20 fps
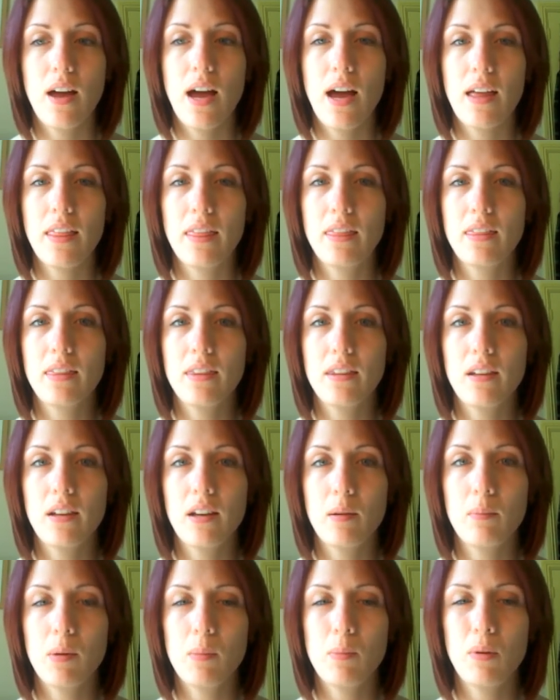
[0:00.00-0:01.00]
and
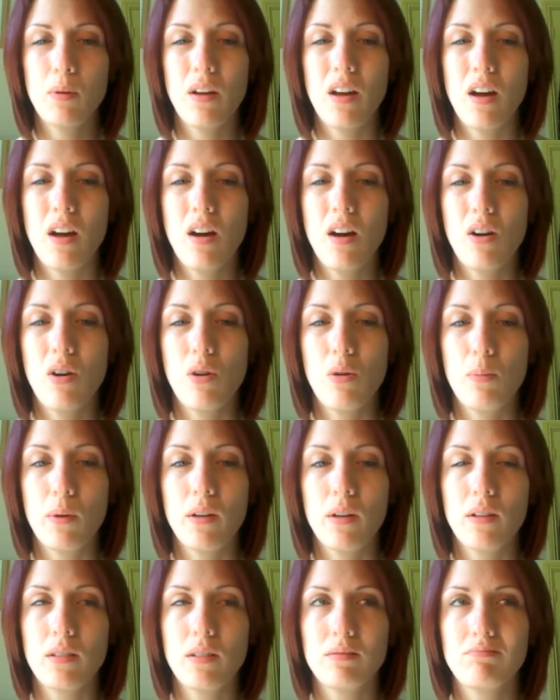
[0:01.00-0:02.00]
people are like, oh,
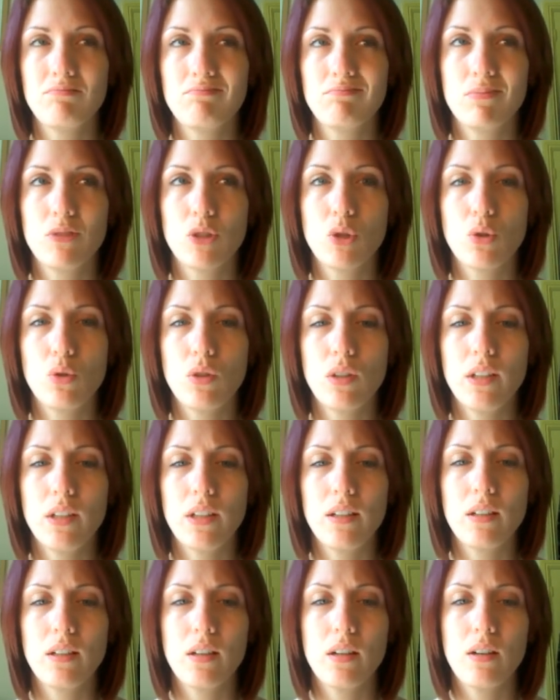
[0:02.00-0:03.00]
but
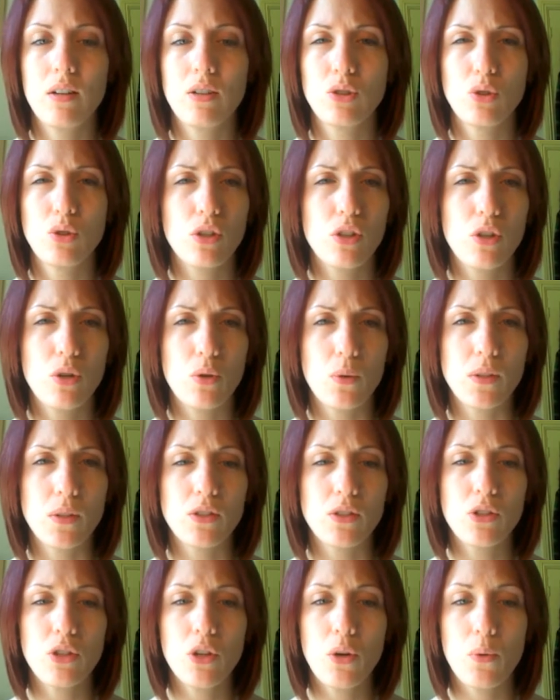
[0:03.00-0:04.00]
surely you always
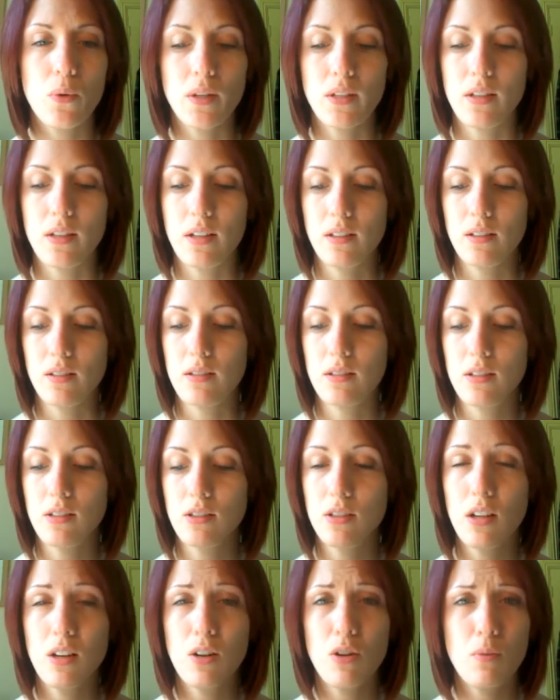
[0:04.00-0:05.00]
knew. And
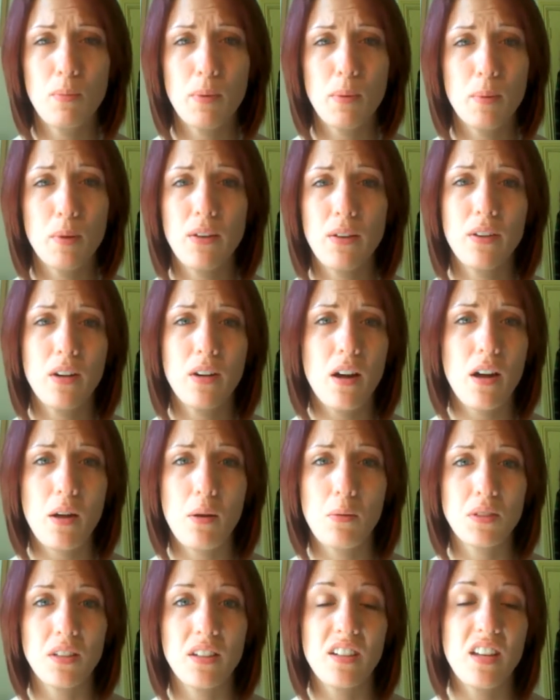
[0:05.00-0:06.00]
a lot of people, even I
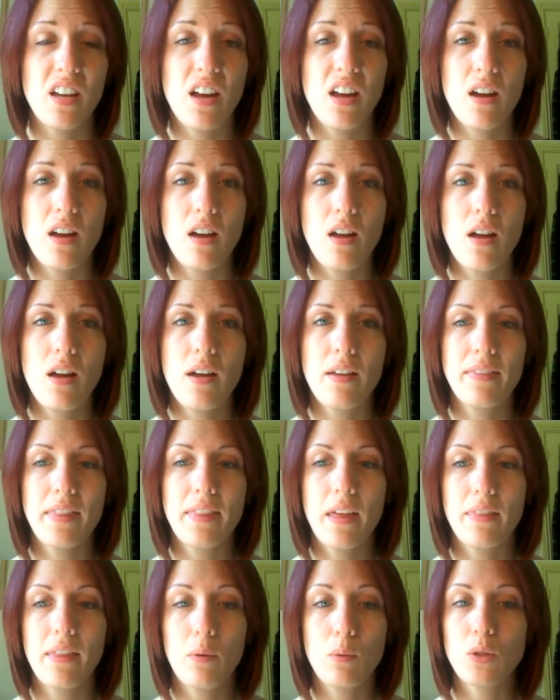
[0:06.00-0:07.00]
was like, yeah,
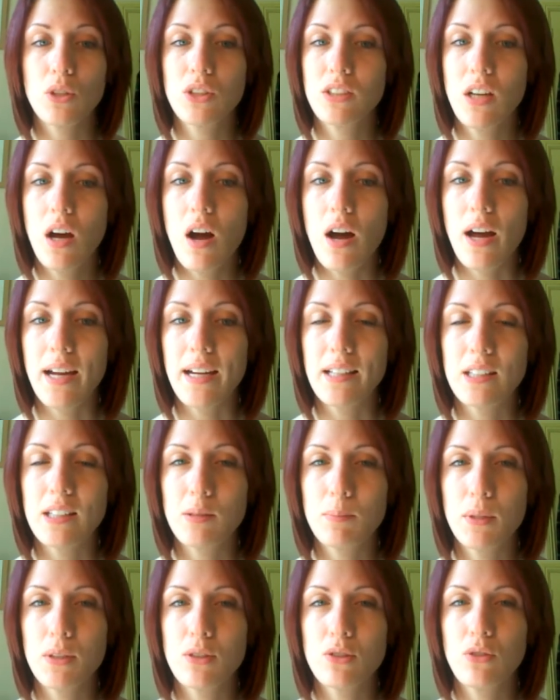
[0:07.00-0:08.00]
there were signs,
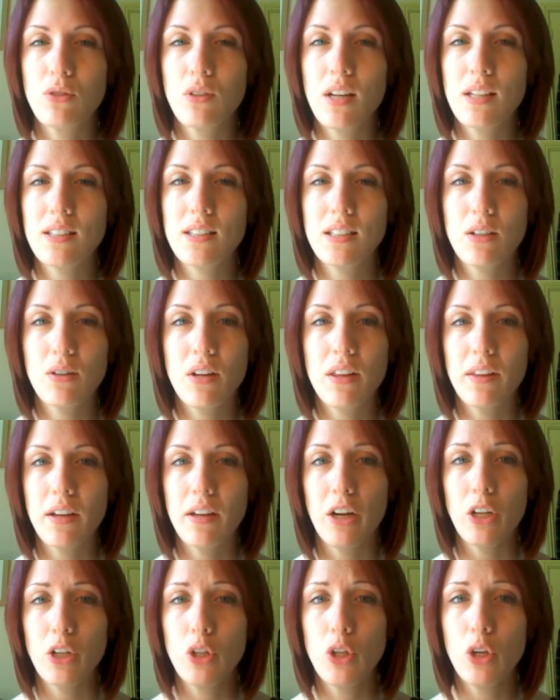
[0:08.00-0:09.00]
but it's not necessarily that
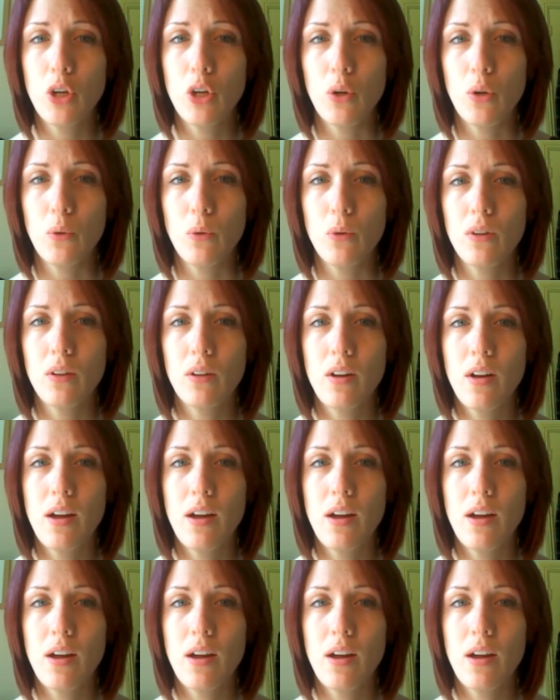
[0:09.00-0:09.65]
I knew.